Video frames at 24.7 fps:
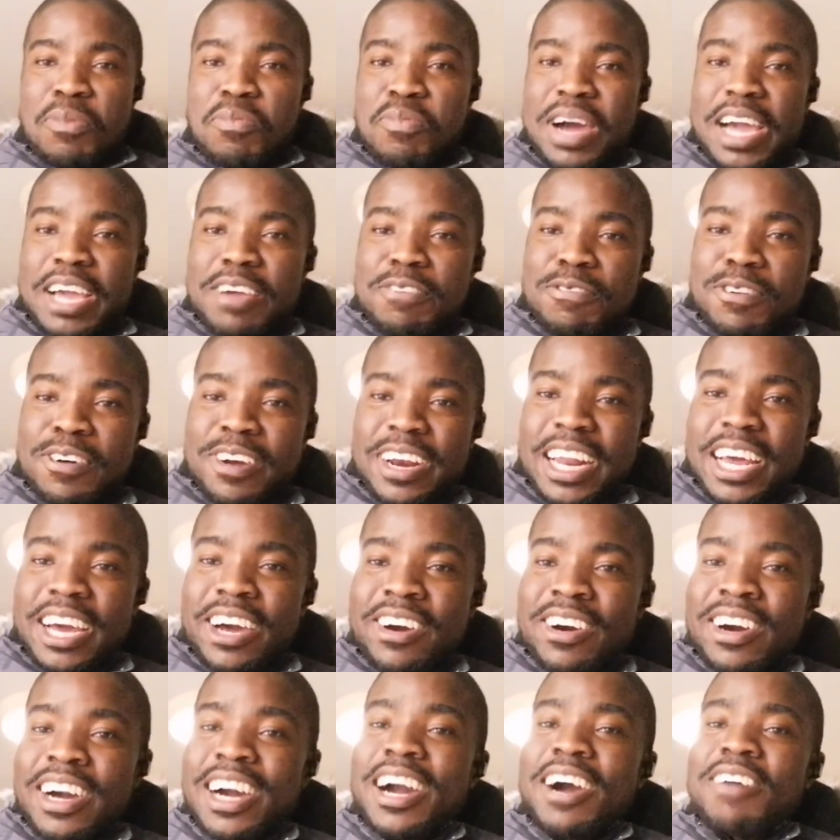Bye for
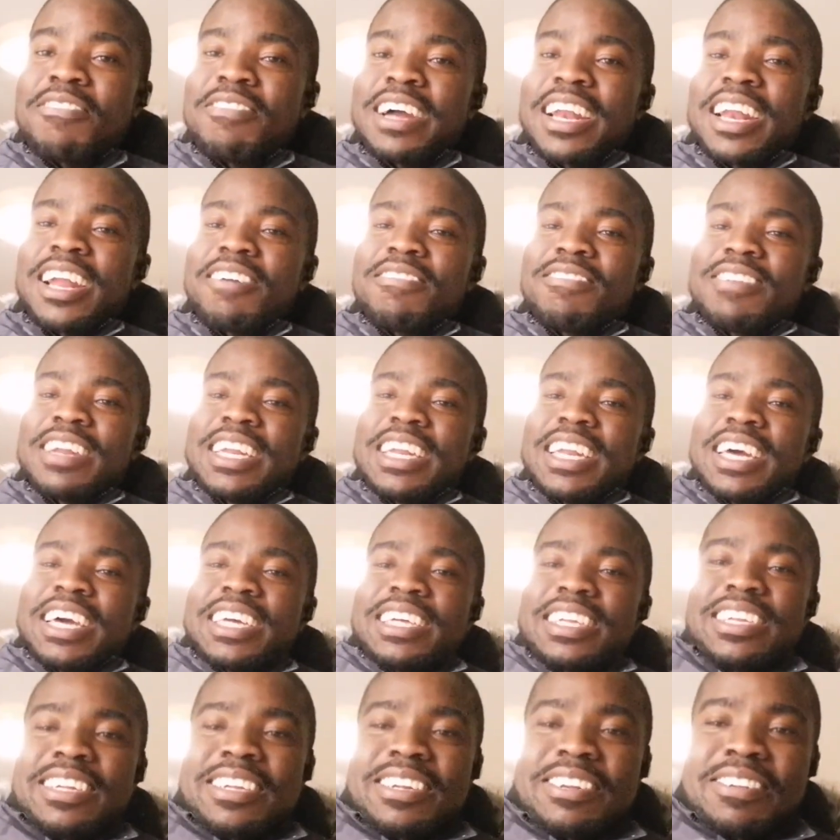now. Have a lovely
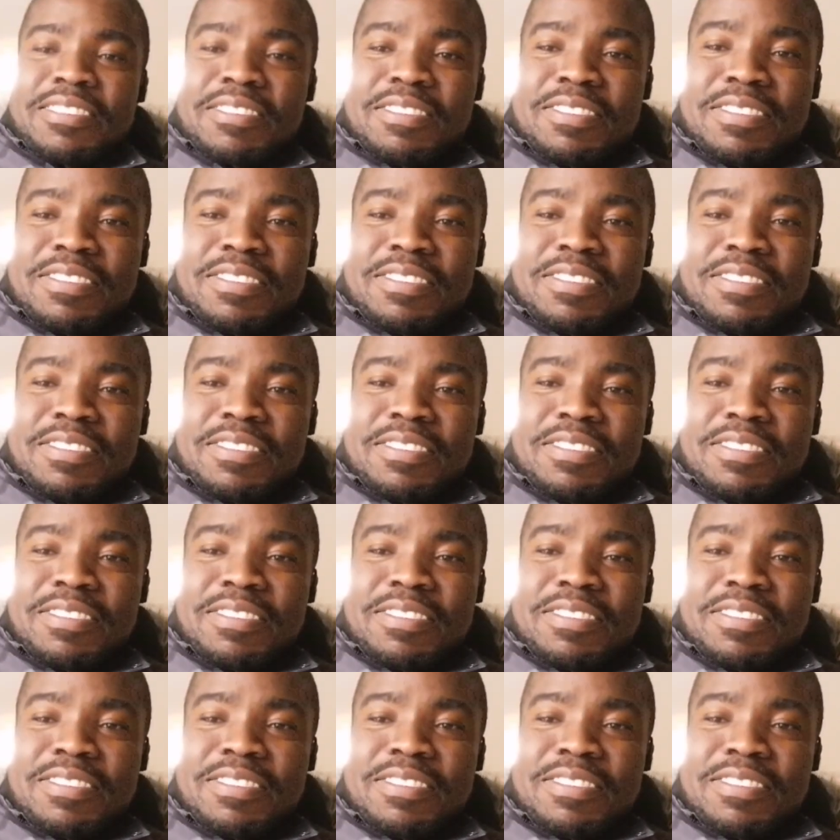night.